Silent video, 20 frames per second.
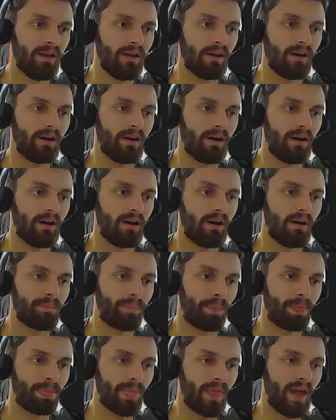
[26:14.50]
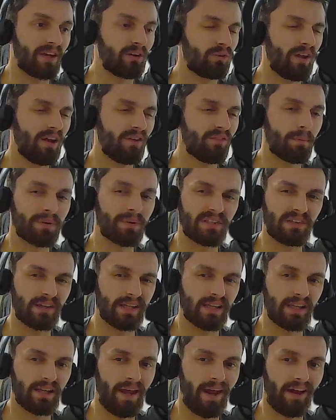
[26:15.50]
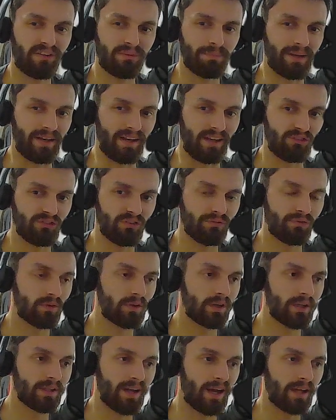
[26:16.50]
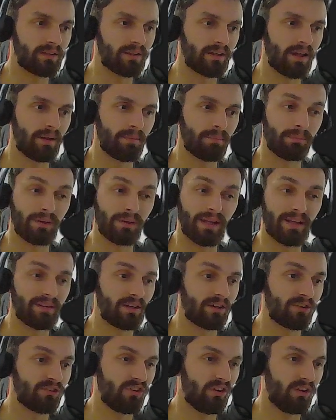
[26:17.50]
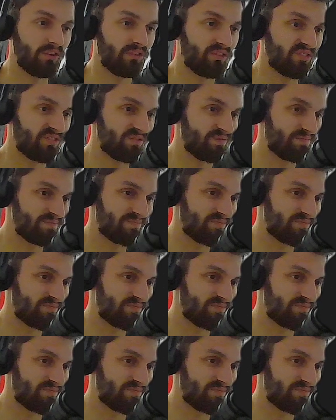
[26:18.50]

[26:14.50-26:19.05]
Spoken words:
I don't have a particular explanation for it other than Blender just,